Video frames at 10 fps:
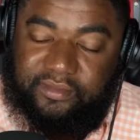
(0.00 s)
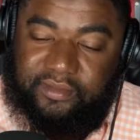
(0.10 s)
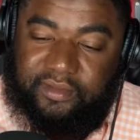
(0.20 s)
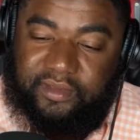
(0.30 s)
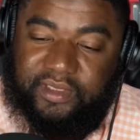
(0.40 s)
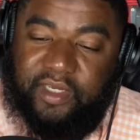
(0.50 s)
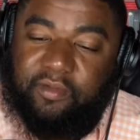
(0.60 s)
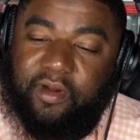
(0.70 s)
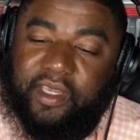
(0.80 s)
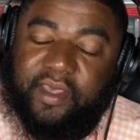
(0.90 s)
She
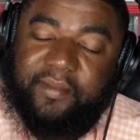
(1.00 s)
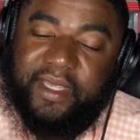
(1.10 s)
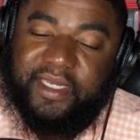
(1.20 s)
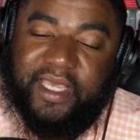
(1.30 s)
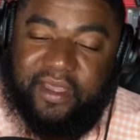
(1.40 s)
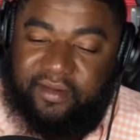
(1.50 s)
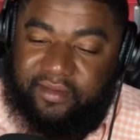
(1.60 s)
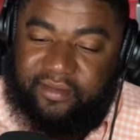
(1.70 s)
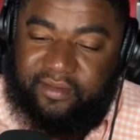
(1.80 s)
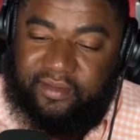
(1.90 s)
work at
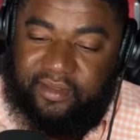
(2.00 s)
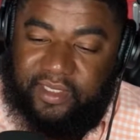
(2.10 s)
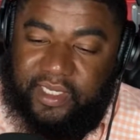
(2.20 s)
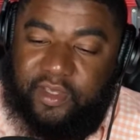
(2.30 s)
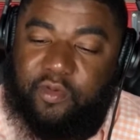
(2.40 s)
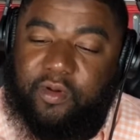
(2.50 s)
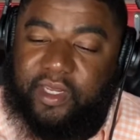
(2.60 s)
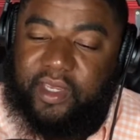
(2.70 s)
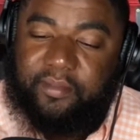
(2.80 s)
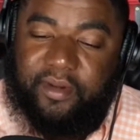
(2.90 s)
McDonald's and you work
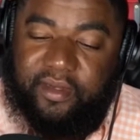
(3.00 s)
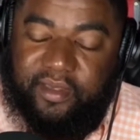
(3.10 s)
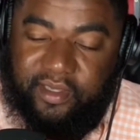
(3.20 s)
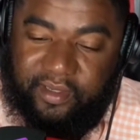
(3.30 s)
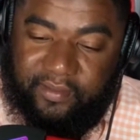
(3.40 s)
at Burger King.